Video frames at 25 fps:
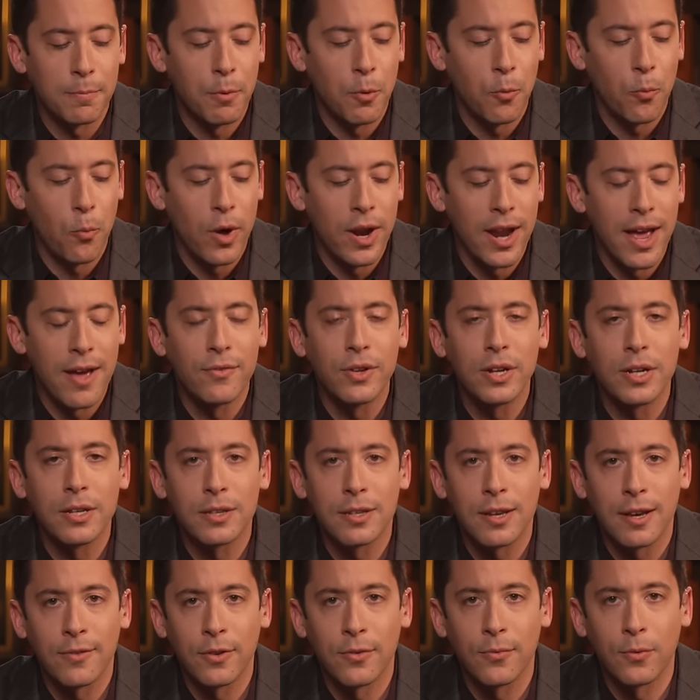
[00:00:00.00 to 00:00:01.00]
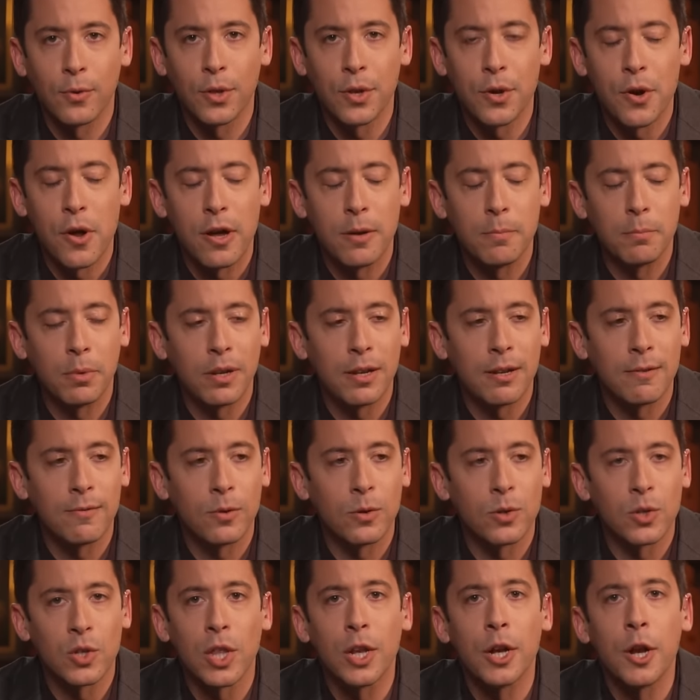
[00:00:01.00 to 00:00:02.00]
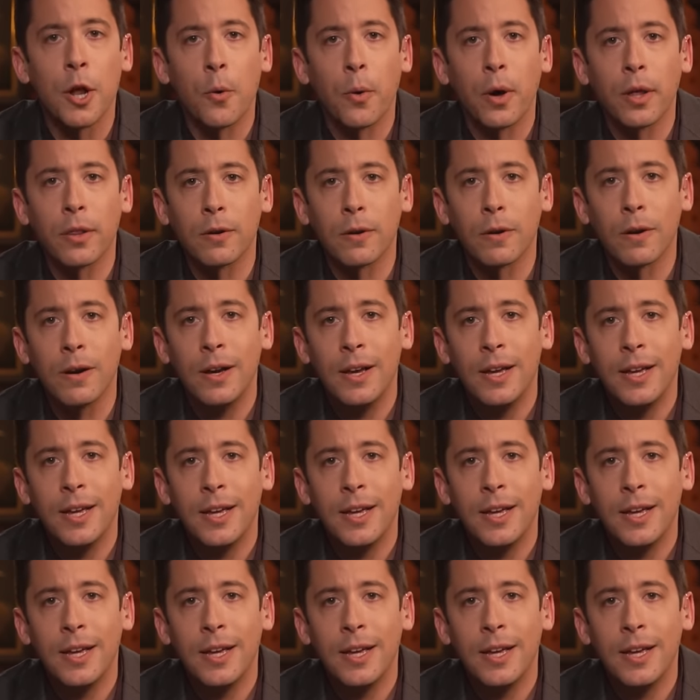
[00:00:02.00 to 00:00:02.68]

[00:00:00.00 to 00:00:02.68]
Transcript: But one evidence of it for the non-believer is that no other